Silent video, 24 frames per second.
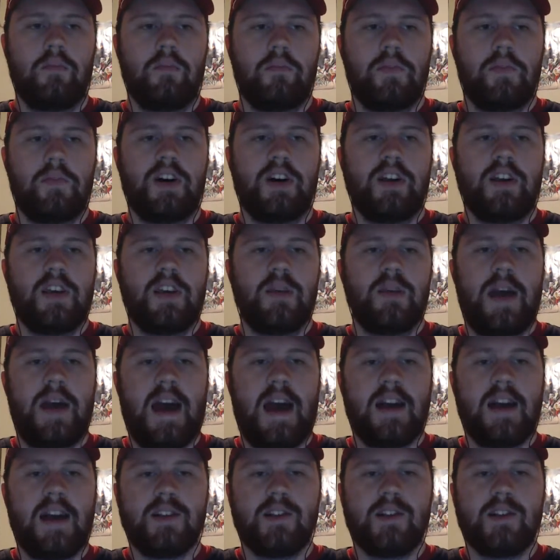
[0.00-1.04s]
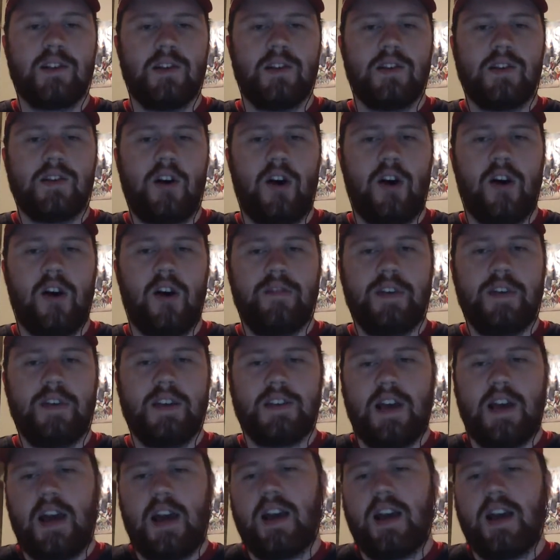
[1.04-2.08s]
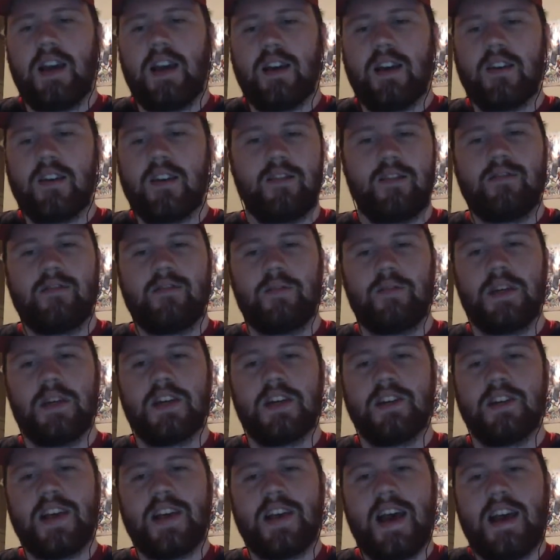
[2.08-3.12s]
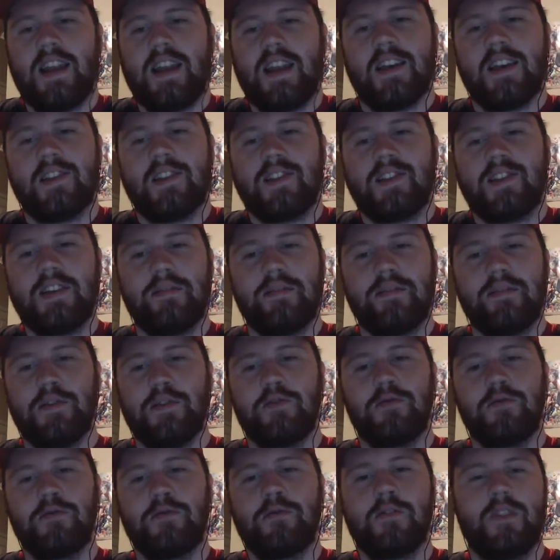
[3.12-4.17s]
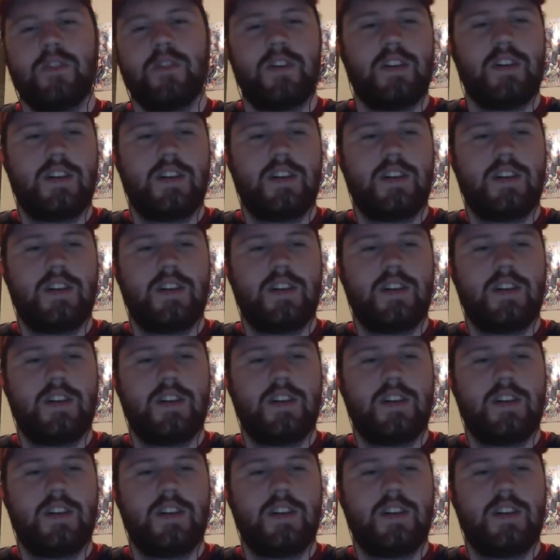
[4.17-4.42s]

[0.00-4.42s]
But he passes this off as a headache because headaches give you